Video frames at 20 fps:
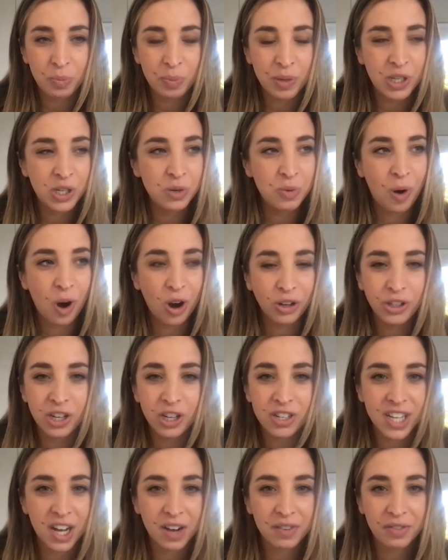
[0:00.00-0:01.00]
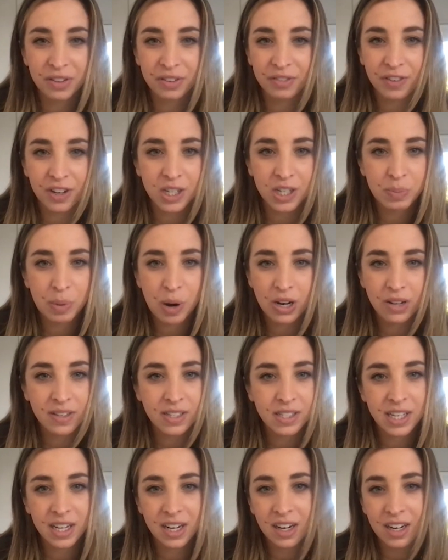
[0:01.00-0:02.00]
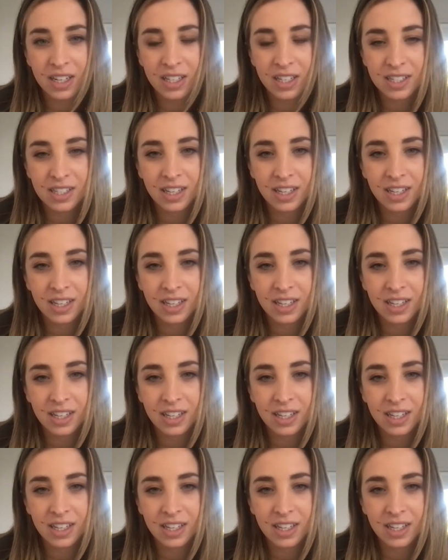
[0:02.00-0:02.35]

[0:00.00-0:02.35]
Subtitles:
and don't be too hard on yourself in the first part of this year.